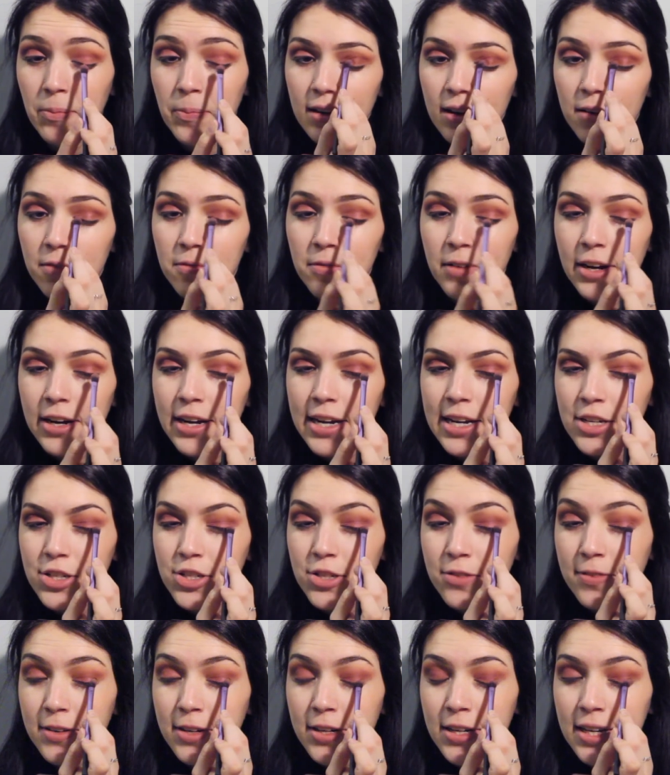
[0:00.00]
I'm very
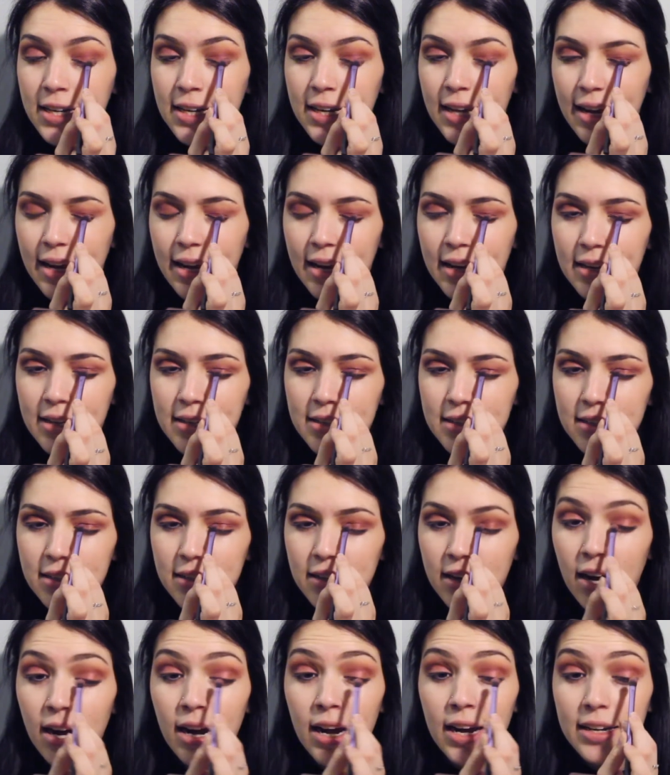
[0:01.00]
introverted and
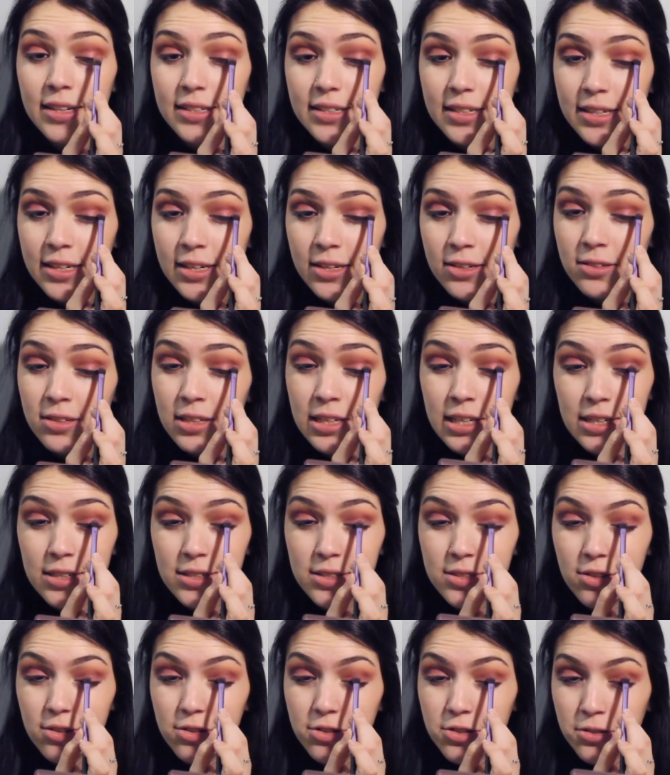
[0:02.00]
not nearly as
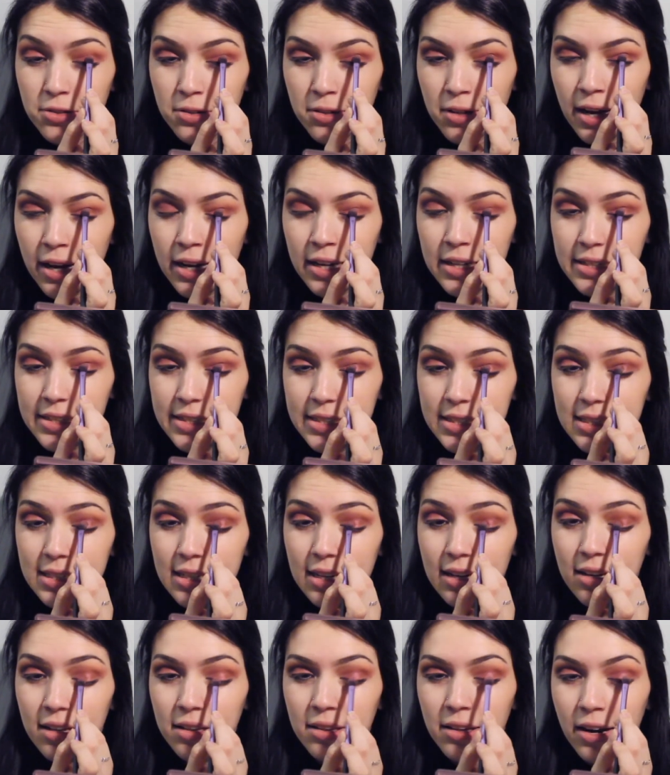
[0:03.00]
social as
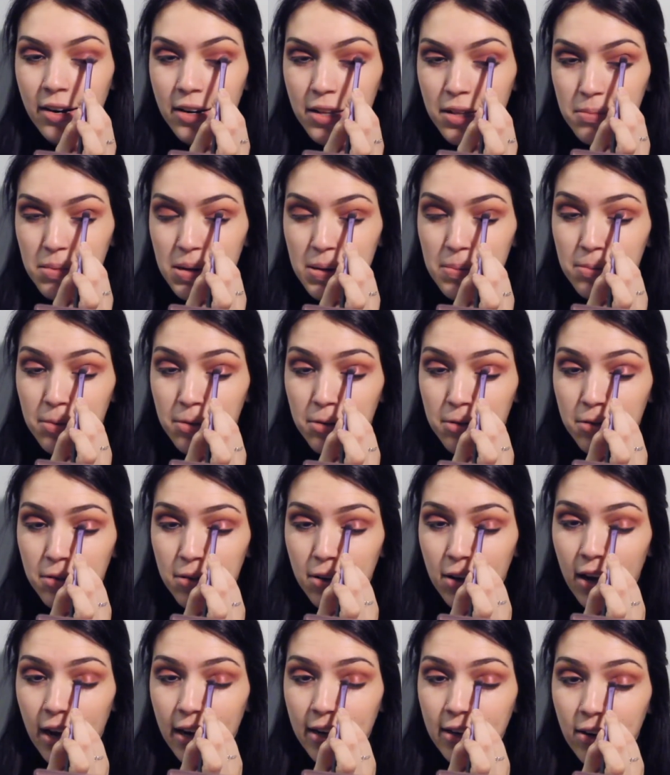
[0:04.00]
a lot of the
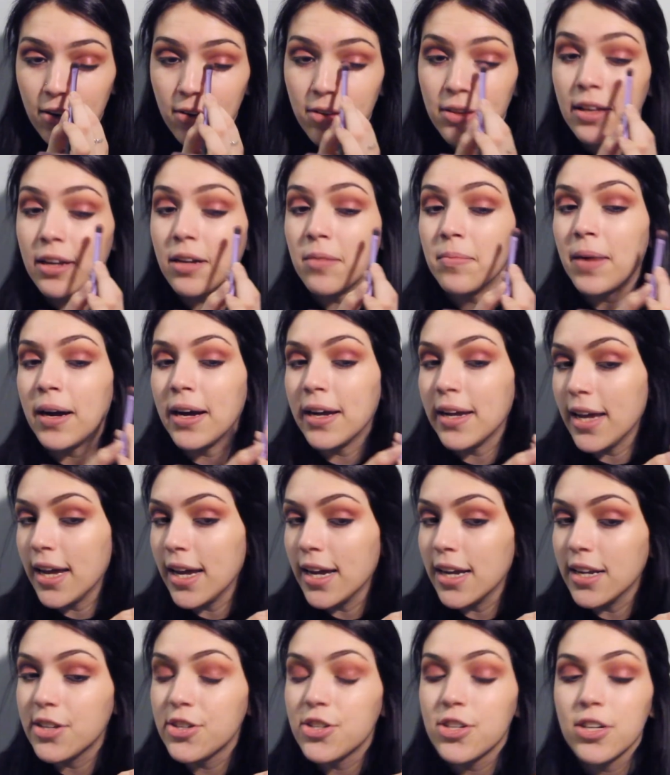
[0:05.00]
people I know that are my
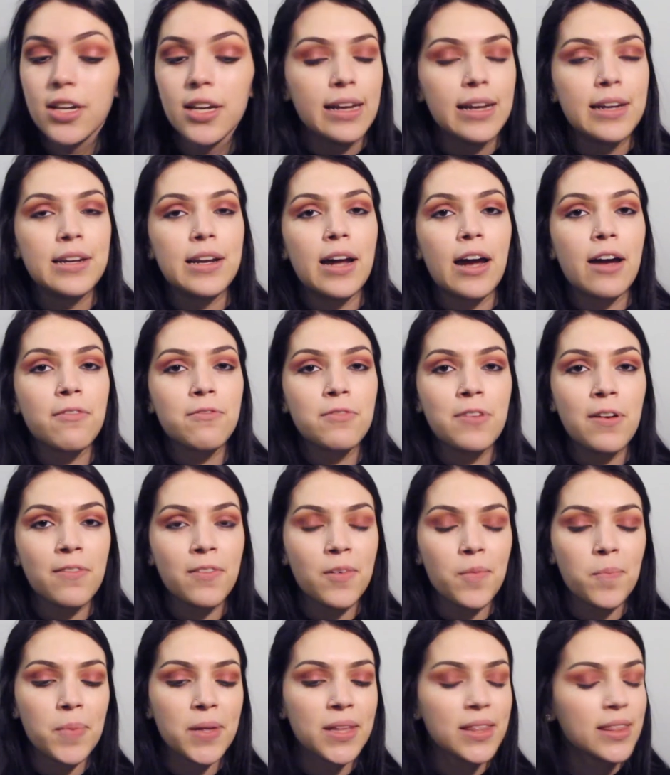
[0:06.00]
age, and I've
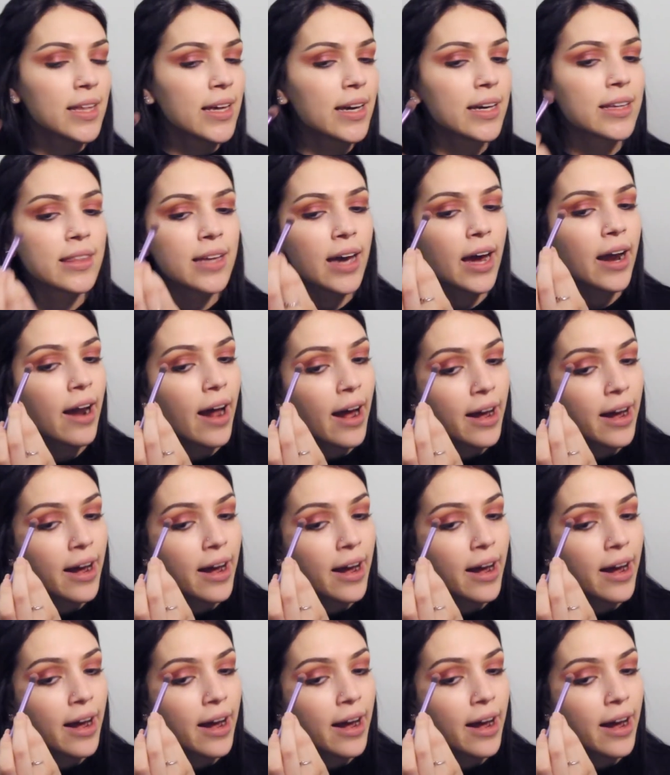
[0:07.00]
never been like that.